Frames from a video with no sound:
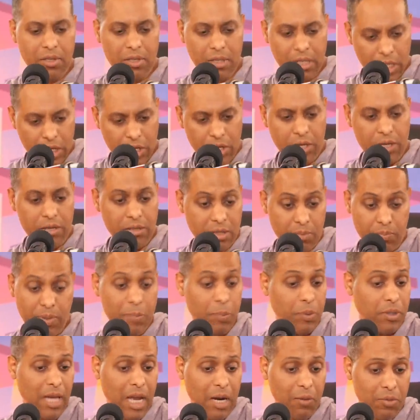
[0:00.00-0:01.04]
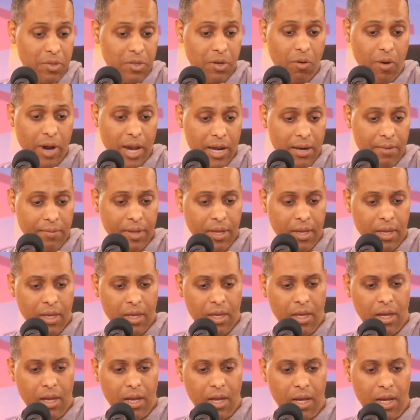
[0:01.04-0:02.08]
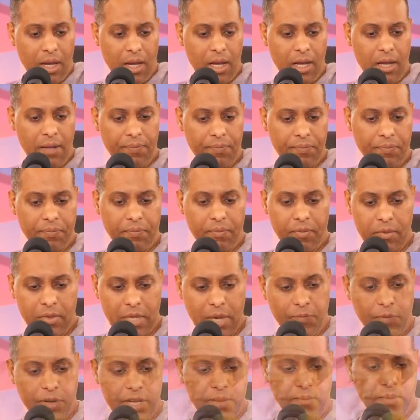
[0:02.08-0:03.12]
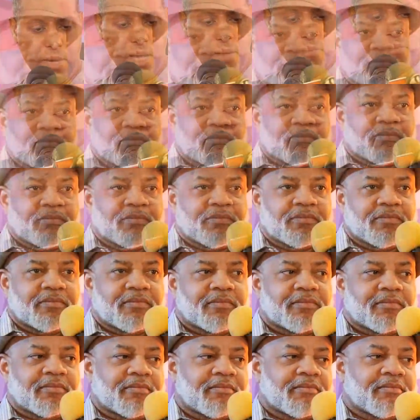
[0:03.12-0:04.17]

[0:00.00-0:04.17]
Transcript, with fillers: to good. Some people thought it was great. Except for your man Martin over here. He